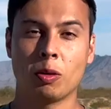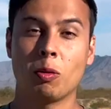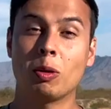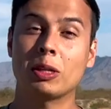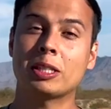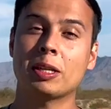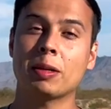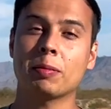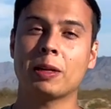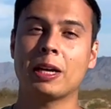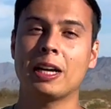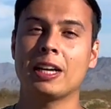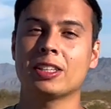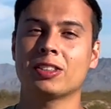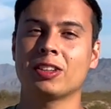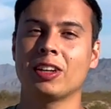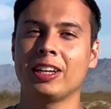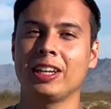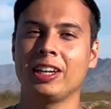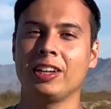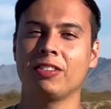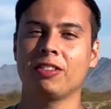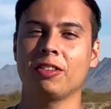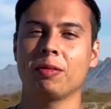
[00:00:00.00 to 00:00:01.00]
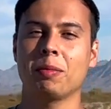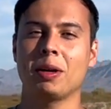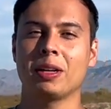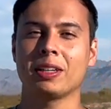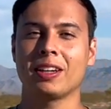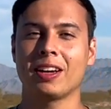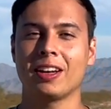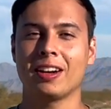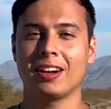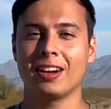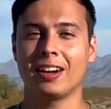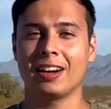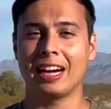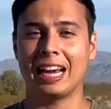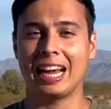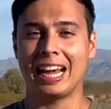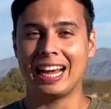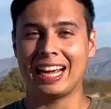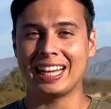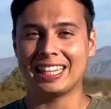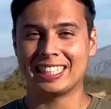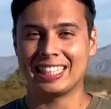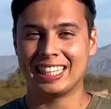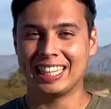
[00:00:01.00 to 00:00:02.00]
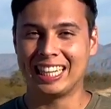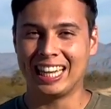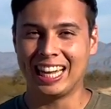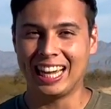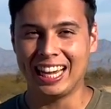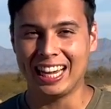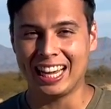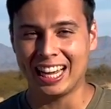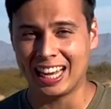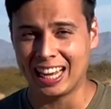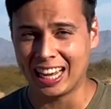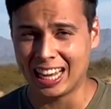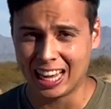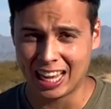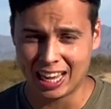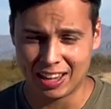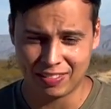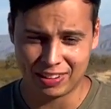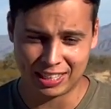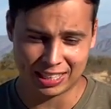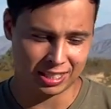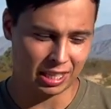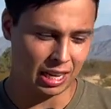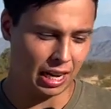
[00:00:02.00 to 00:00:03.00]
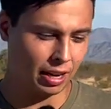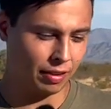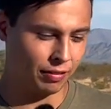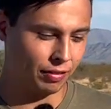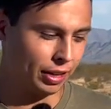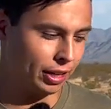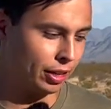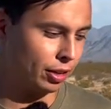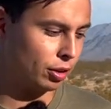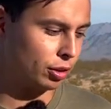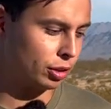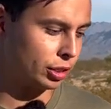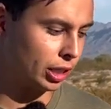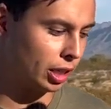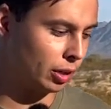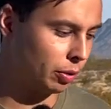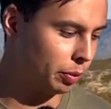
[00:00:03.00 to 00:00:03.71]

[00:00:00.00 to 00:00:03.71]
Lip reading: What's up guys, Ryan here from Mud Gunner, and today I have an exciting video to share